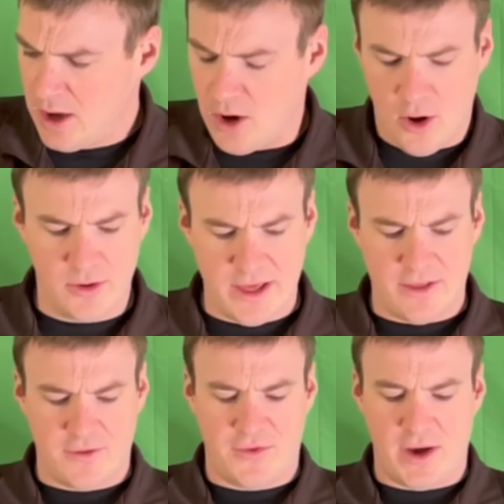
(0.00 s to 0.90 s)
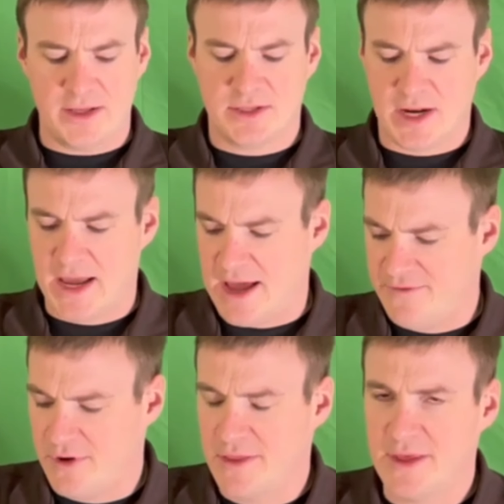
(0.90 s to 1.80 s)
Only other thoughts that I
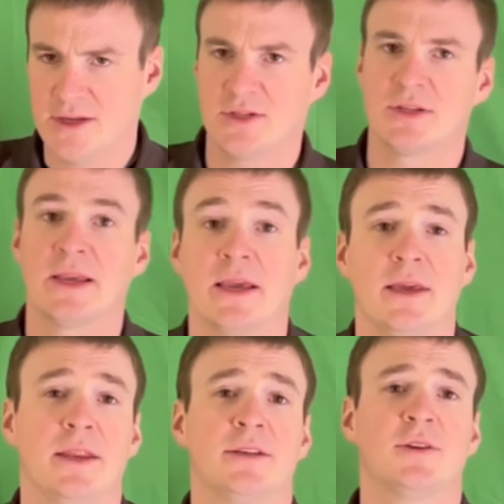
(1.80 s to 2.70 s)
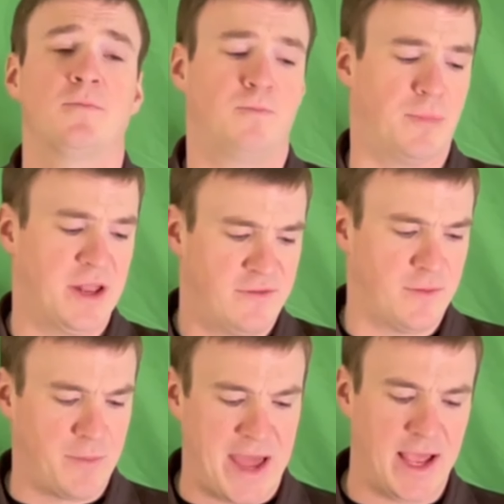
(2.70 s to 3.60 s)
have on this, it is a bit of a
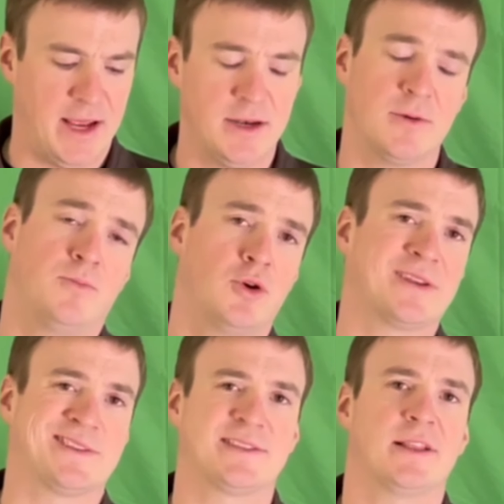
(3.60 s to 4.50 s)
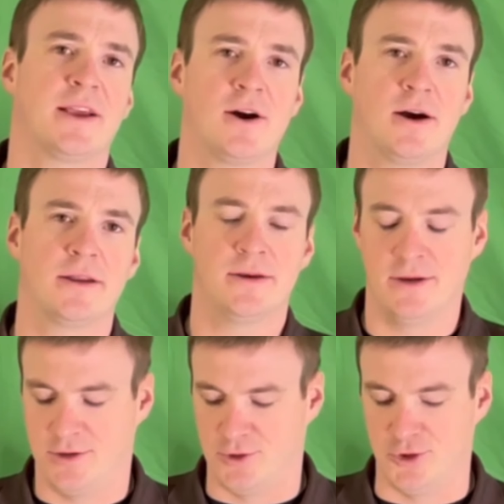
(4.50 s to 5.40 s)
pain to put a sling on
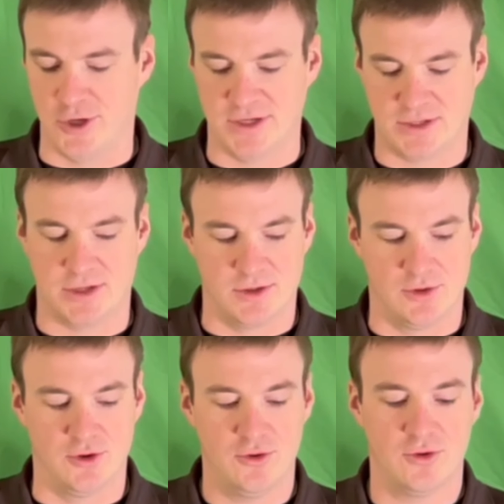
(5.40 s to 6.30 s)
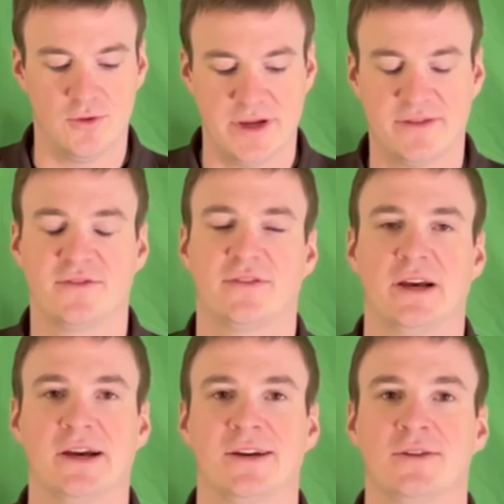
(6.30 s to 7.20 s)
just due to its
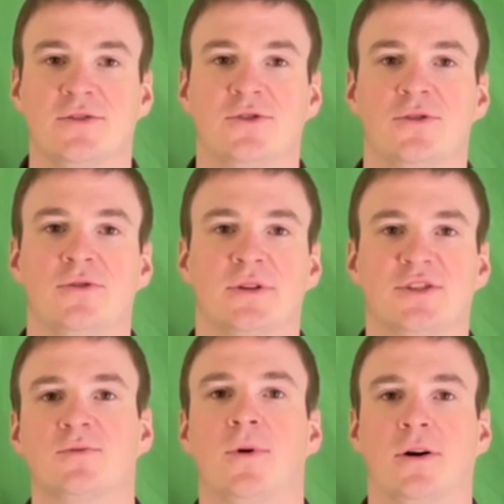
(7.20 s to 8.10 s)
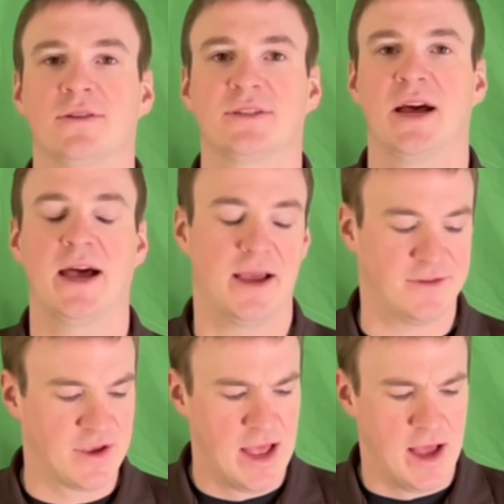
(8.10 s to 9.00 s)
small size.